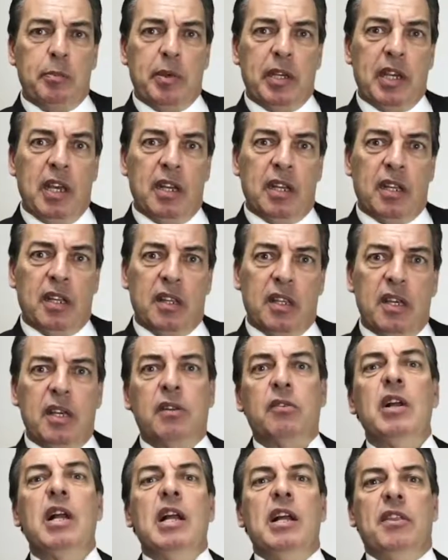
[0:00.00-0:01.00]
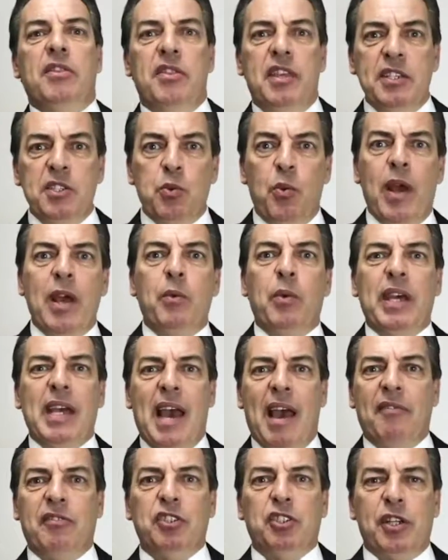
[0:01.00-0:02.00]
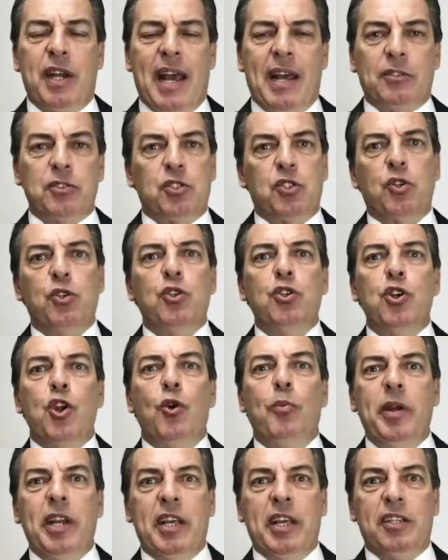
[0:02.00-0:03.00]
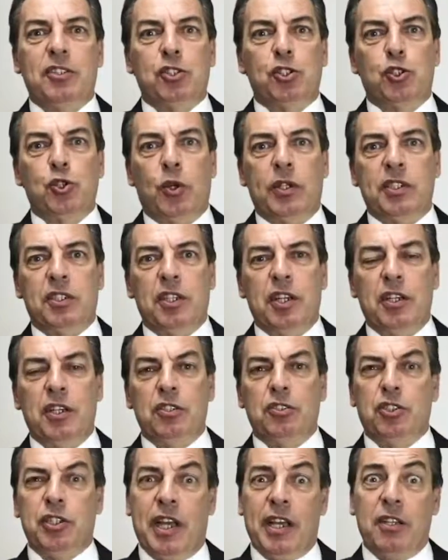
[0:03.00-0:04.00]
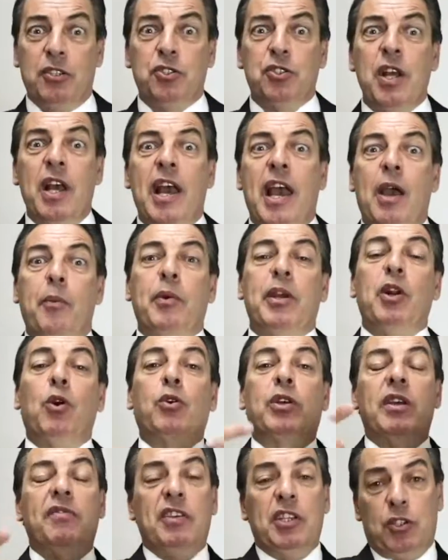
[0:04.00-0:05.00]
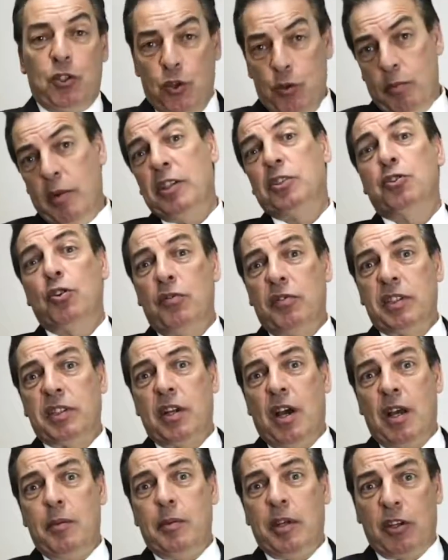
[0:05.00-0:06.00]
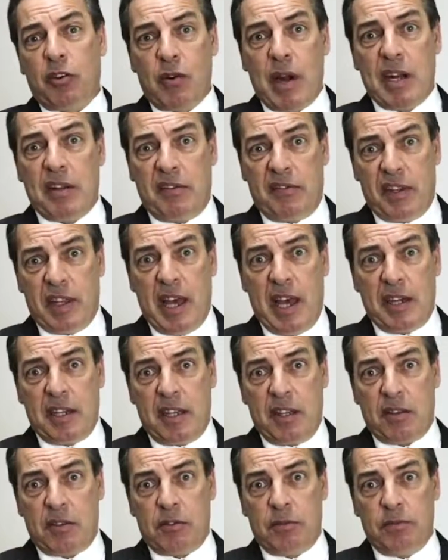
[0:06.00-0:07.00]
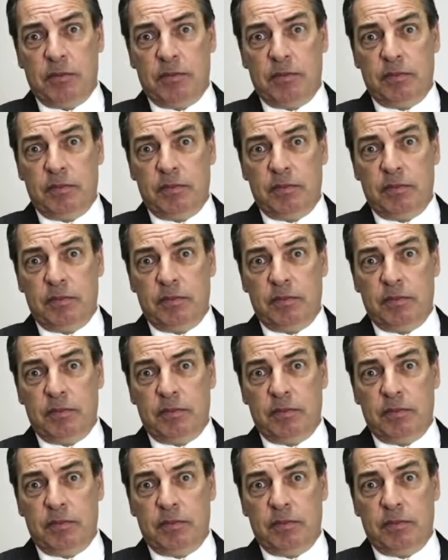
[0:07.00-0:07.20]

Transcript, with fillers: in the beginning of the year. This way we average it out so nobody gets shortchanged, and we don't give you too much overtime and credit for that either.